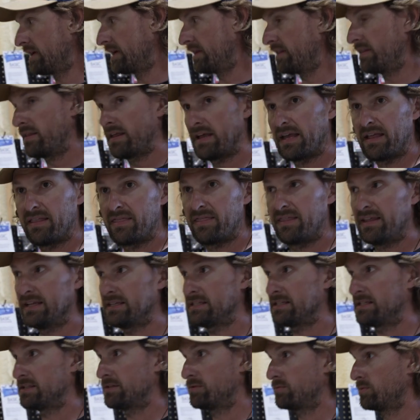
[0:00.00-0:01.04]
and
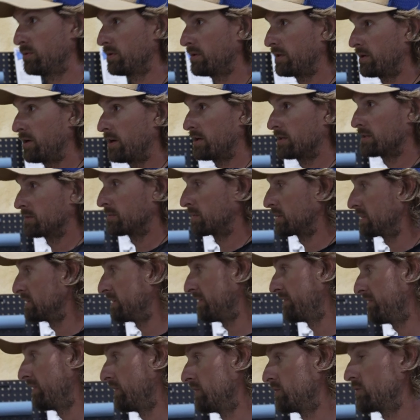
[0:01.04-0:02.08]
this is really awesome because
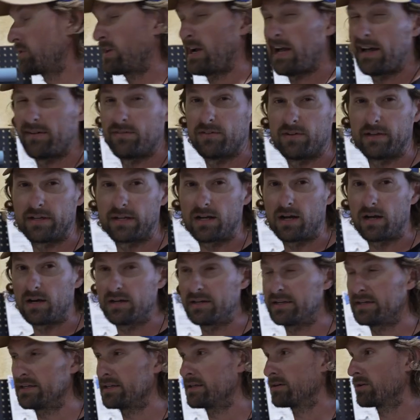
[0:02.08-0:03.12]
if you're traveling,
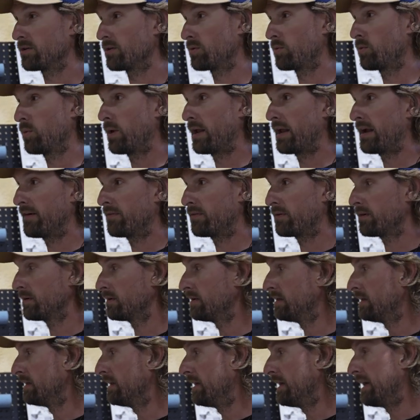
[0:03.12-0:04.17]
hunting, or whatever,
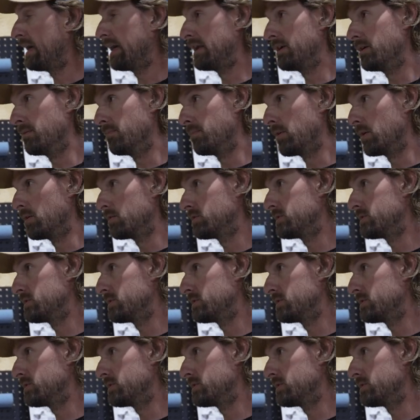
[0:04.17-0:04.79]
and your bow